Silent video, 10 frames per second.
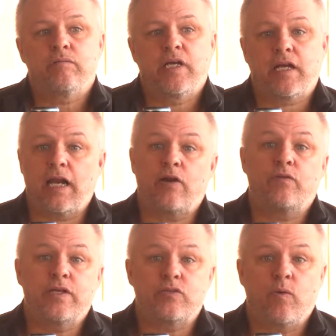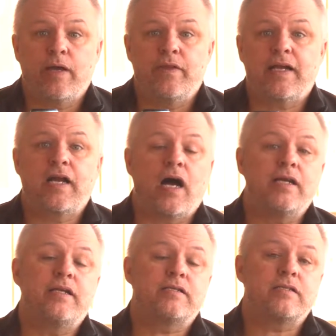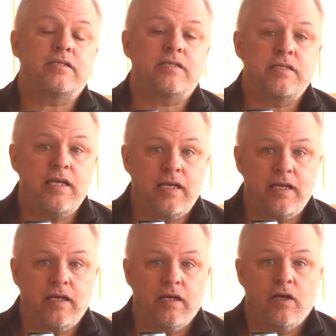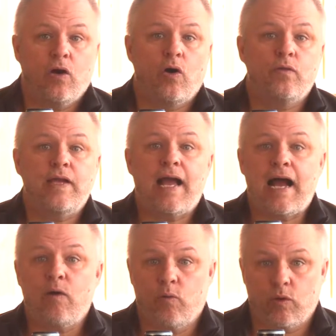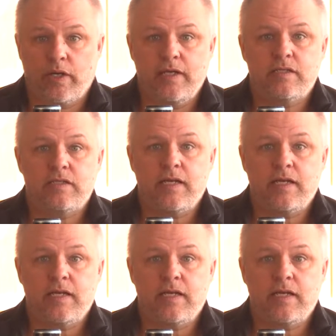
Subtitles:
declared this way, that God doesn't see on the outward, he